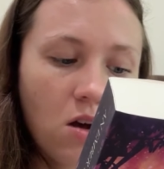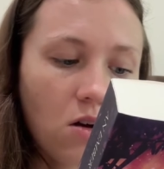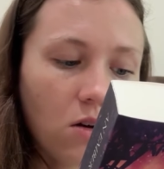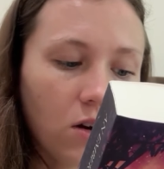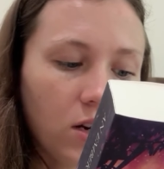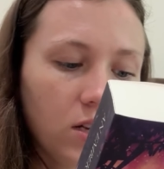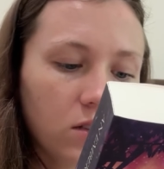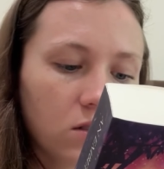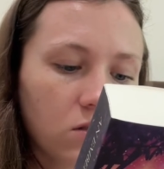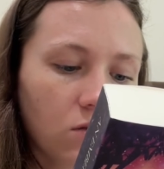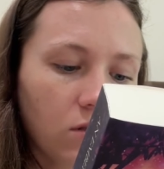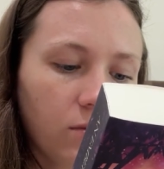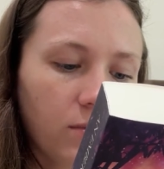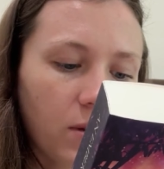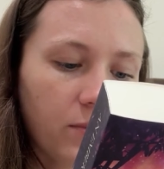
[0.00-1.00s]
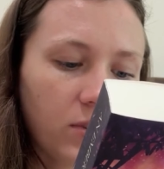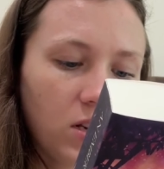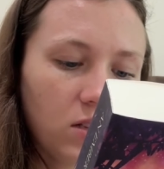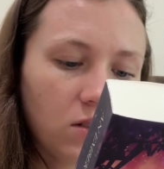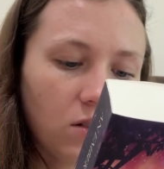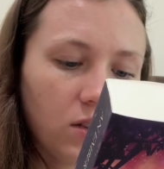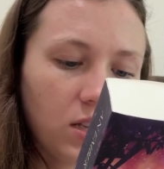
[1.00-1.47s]
Arya's stolen
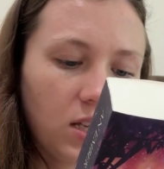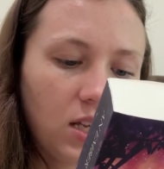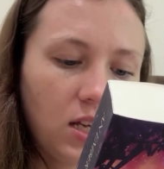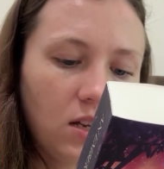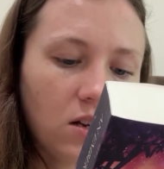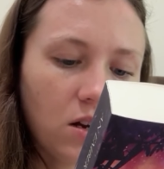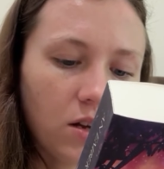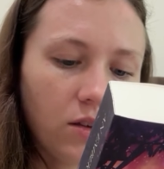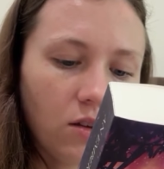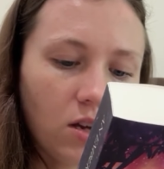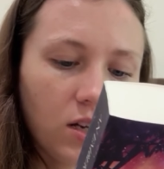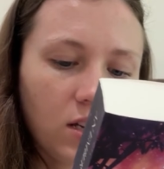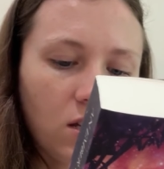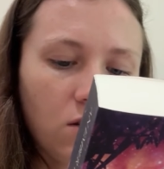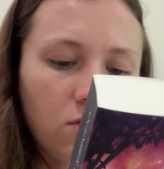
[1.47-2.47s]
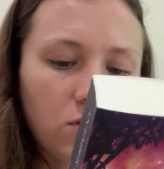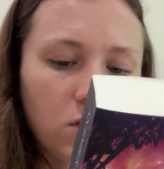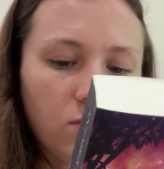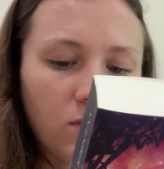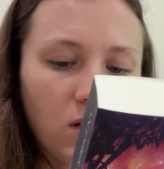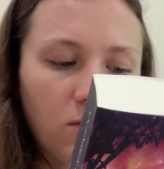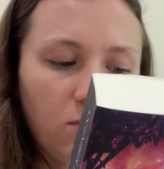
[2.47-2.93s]
memories are the key to unlocking who
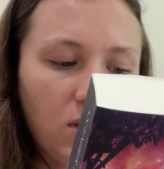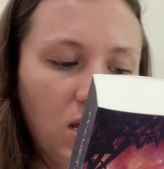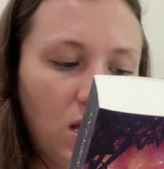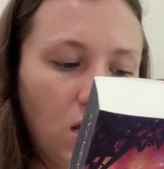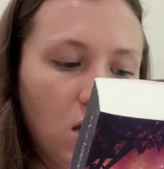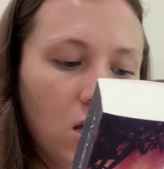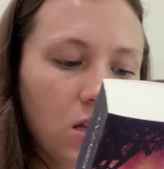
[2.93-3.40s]
she might be.